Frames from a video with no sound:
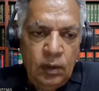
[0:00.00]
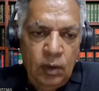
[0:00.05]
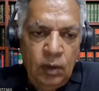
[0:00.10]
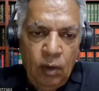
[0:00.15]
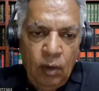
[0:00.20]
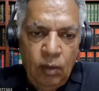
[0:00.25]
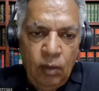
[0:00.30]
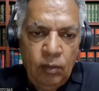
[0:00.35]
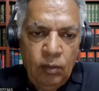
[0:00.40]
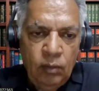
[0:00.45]

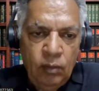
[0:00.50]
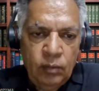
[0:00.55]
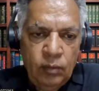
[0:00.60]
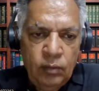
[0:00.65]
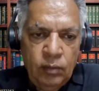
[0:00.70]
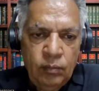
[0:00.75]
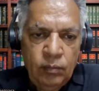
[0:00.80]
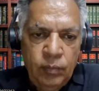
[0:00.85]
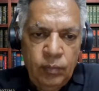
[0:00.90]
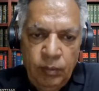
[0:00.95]
Now
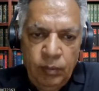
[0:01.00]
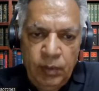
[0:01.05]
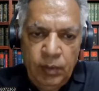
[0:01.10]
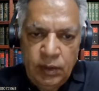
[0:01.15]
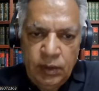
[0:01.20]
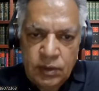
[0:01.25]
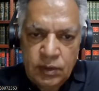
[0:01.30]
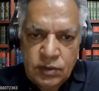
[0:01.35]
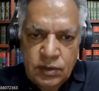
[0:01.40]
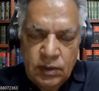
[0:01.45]
we will
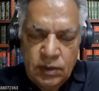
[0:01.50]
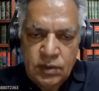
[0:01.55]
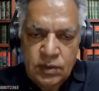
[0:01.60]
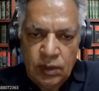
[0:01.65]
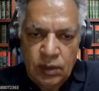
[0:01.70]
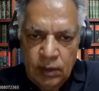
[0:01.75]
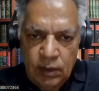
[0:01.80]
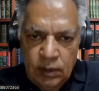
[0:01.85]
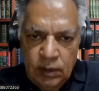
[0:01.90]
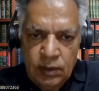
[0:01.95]
discuss
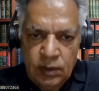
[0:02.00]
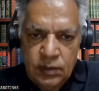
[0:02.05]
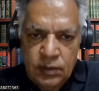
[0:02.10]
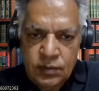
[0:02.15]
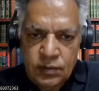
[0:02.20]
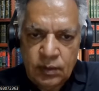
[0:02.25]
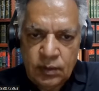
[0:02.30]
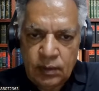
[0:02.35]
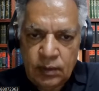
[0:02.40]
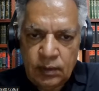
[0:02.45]
under
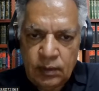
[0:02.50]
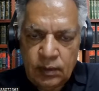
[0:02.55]
this